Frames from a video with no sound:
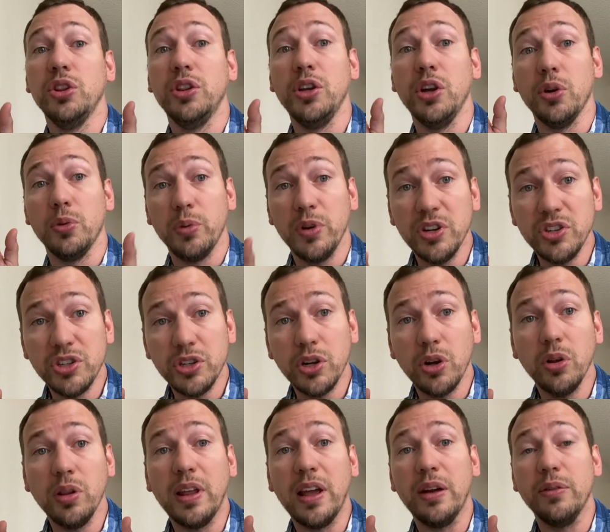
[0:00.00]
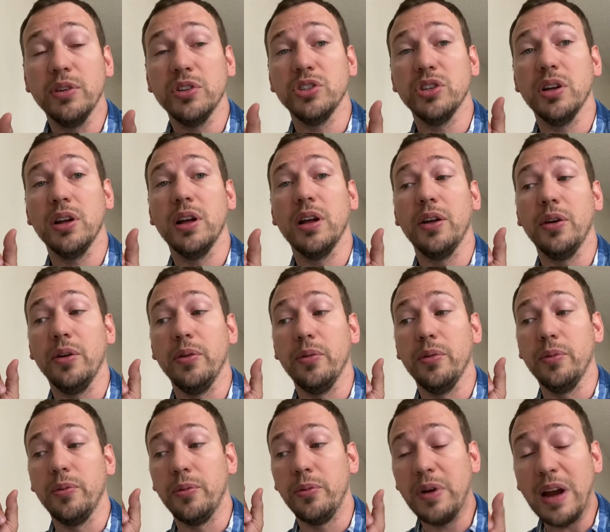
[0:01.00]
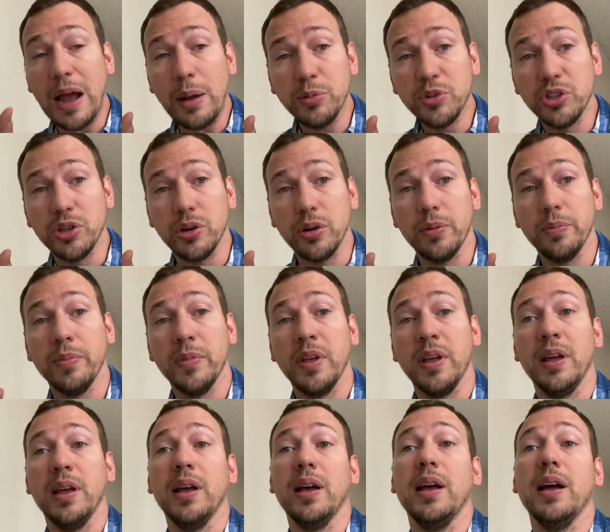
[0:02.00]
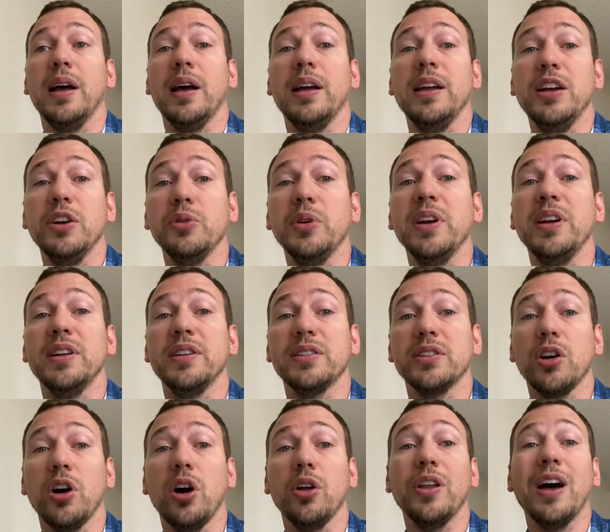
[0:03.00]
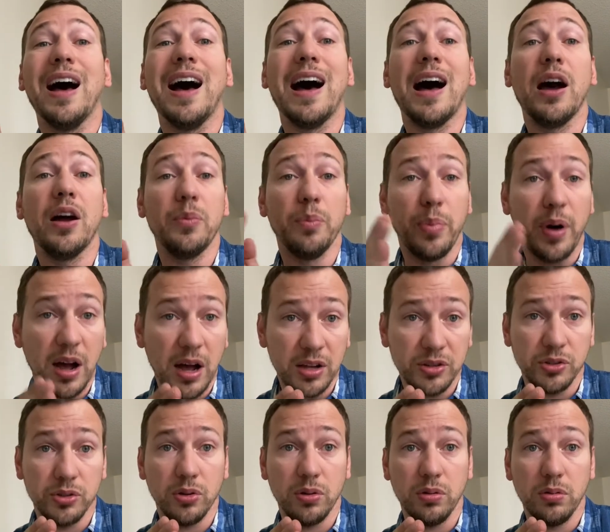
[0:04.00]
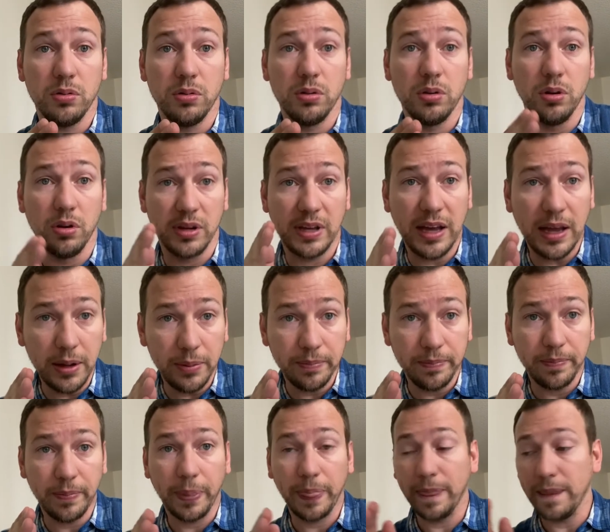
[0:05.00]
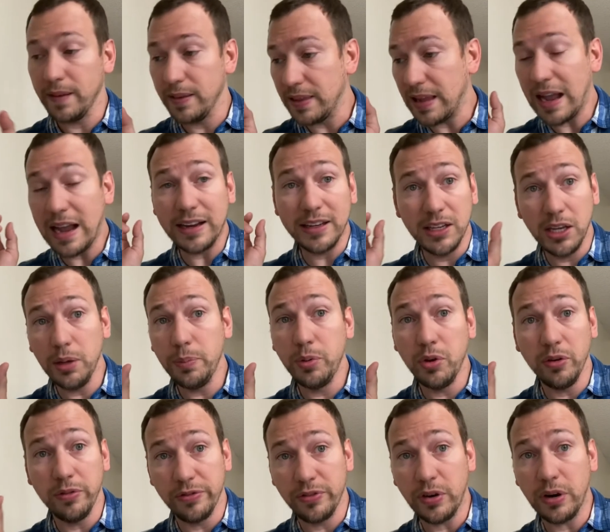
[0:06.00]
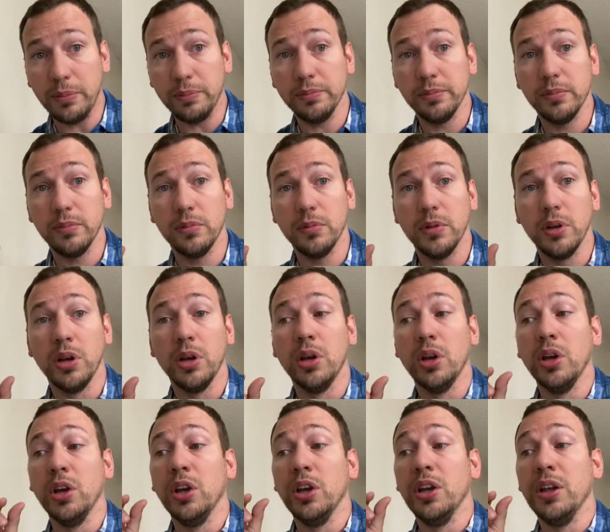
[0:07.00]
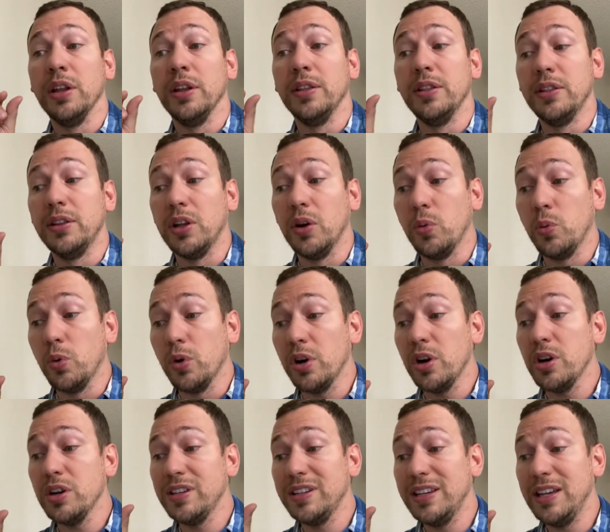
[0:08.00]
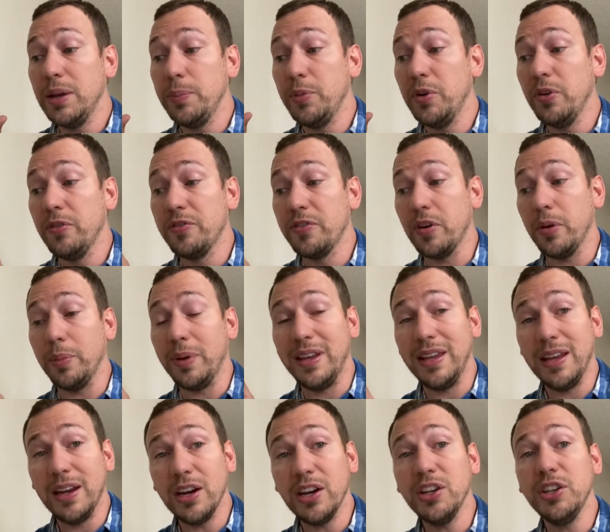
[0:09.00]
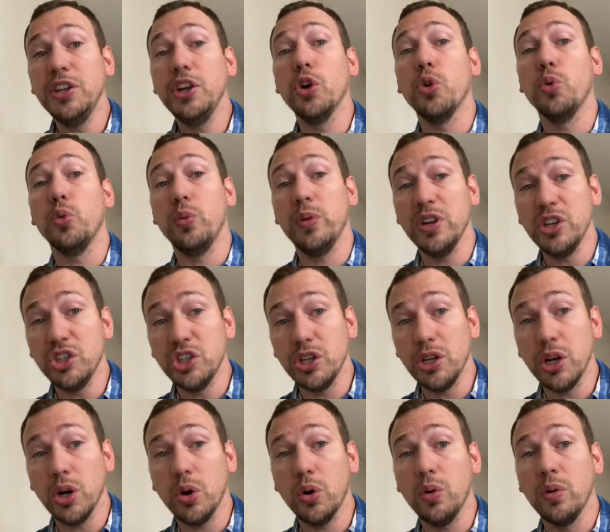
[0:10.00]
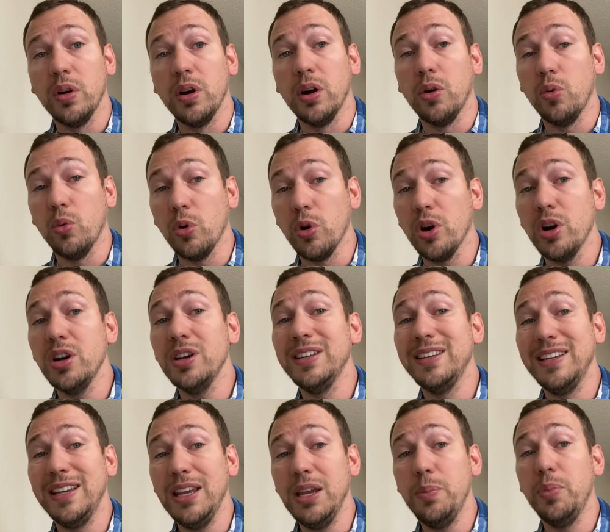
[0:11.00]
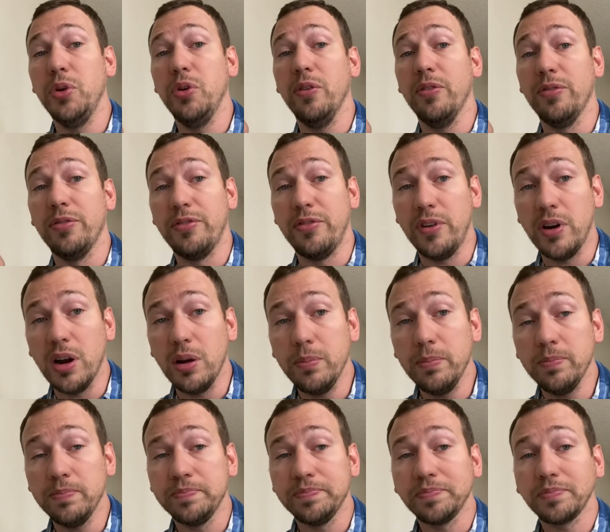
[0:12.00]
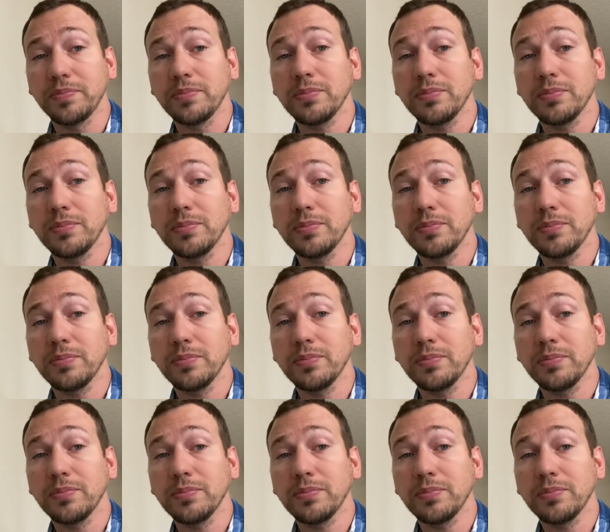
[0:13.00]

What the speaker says: The original language, rapture, in Greek is called harpazo, okay? Not keep you from. The word keep you from here, the original word keep you from,